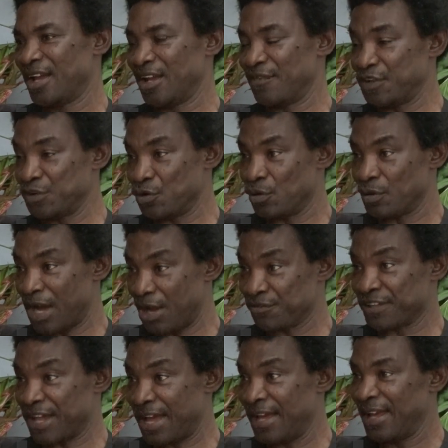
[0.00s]
even though
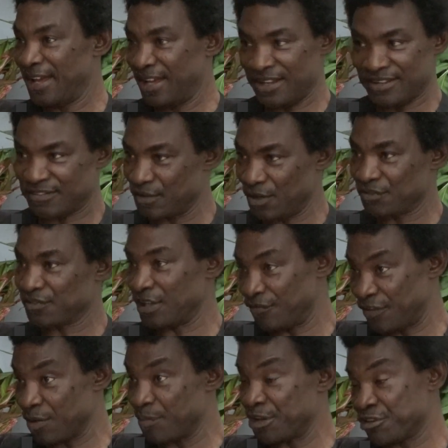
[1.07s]
Hausa is not a
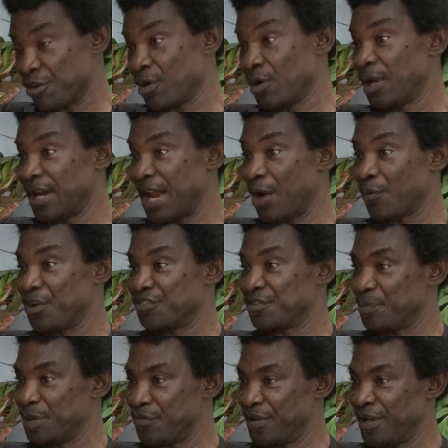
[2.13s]
very major language in
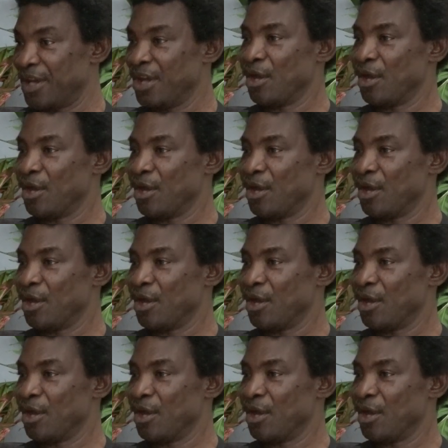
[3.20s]
Benue.